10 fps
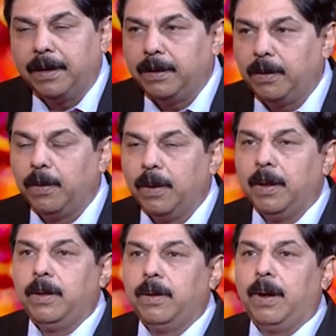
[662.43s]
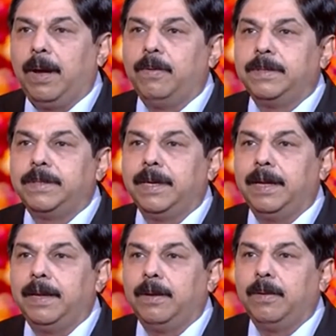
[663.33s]
I would
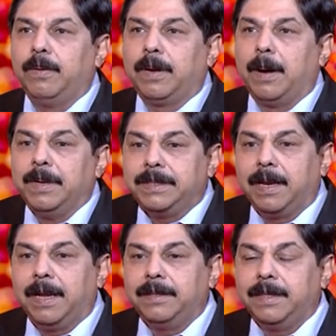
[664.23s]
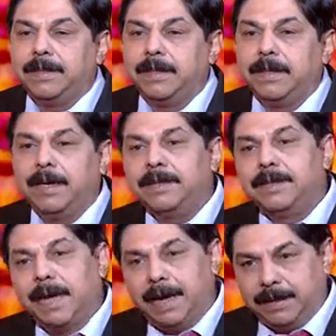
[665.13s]
say commercialization and
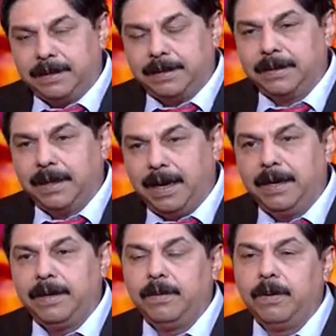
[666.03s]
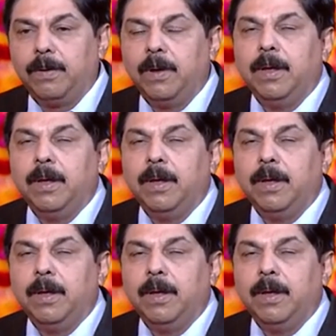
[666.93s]
science, and